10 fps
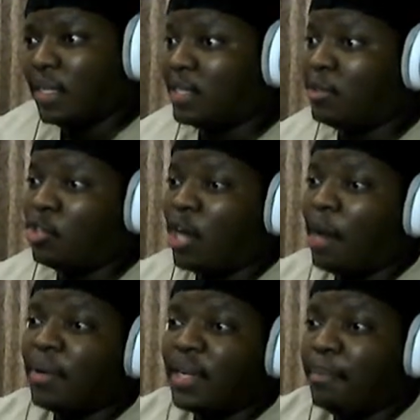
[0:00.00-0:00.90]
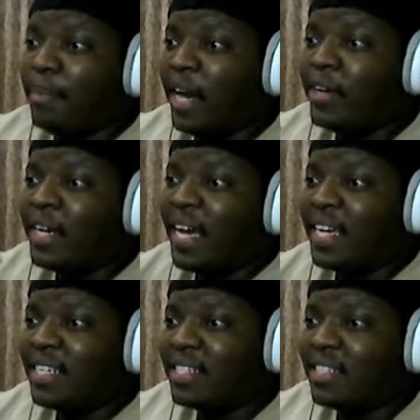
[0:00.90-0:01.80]
It's trouble in
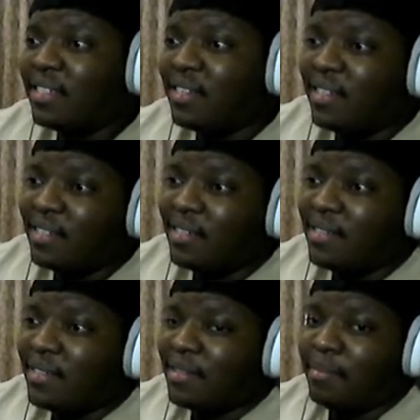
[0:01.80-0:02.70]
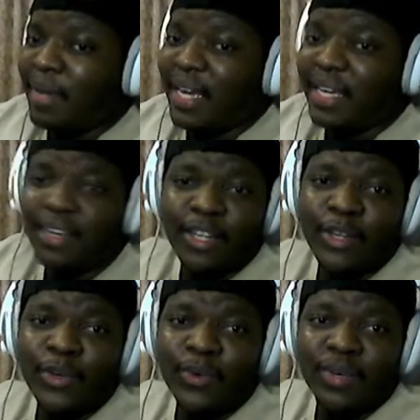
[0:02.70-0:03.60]
paradise. Man, I
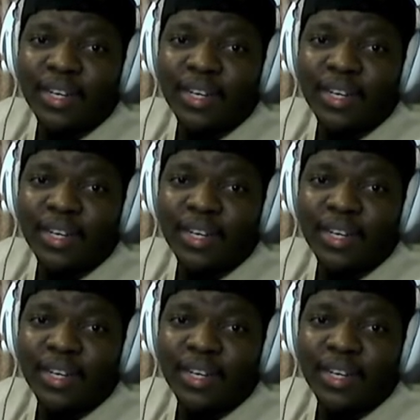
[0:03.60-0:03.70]
knew